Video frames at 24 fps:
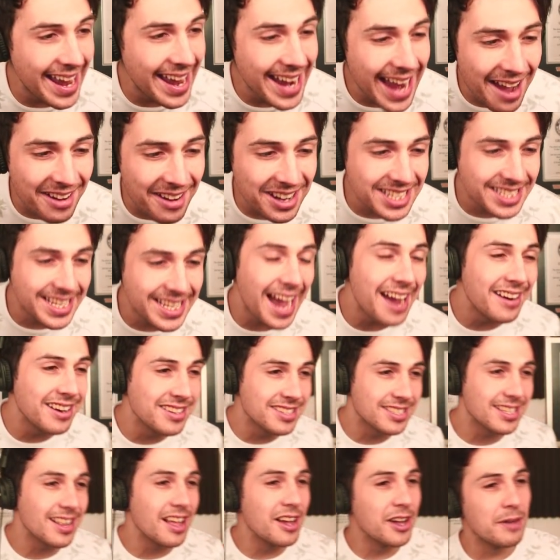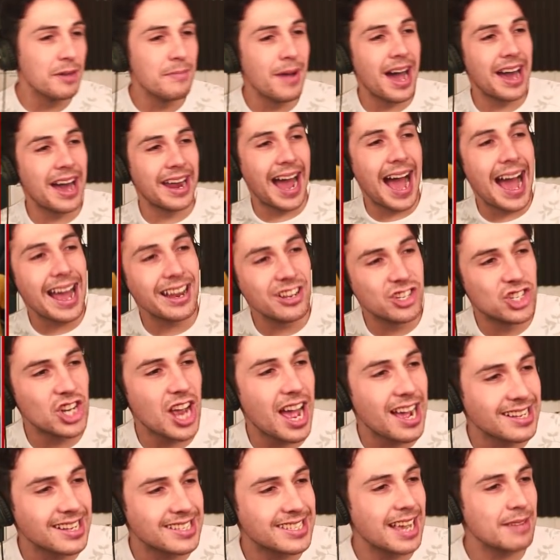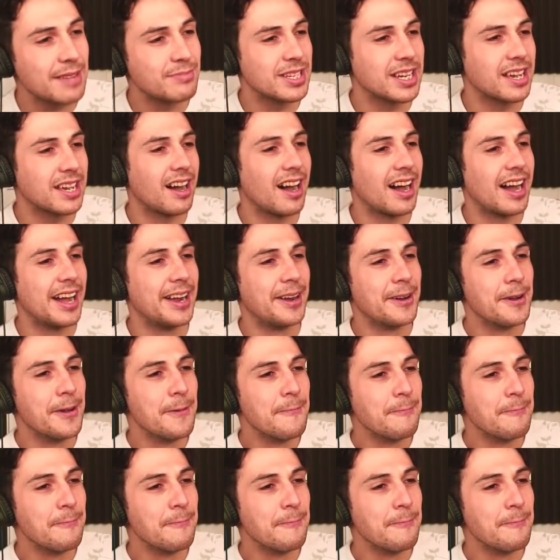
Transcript: And now it's down to Slogoman and JackSepticEye,